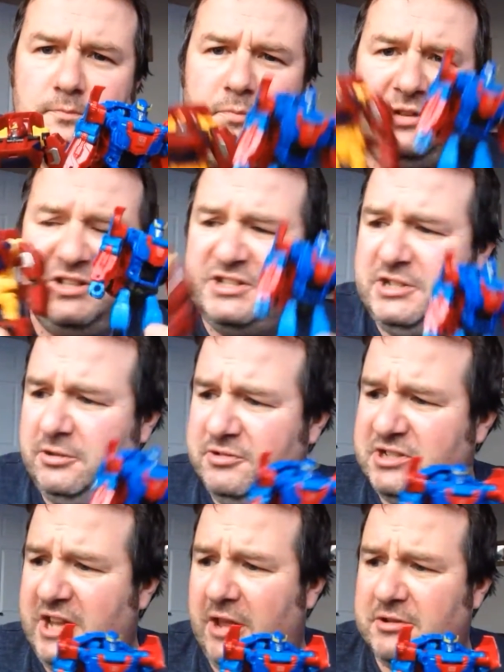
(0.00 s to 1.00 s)
but it still
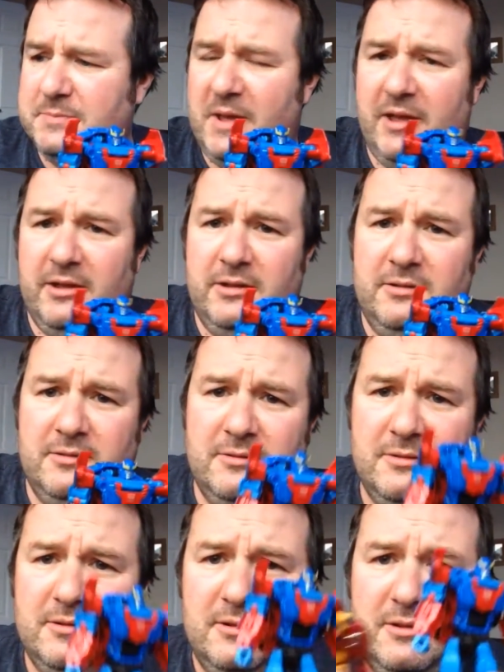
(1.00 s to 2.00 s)
scales better
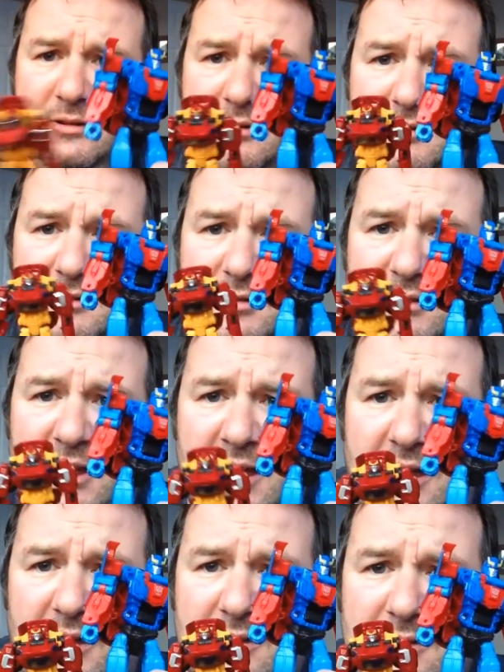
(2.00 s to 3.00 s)
than
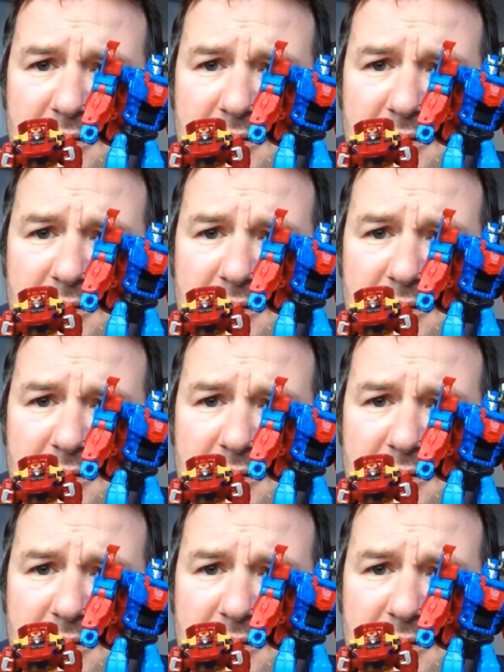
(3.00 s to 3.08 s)
that.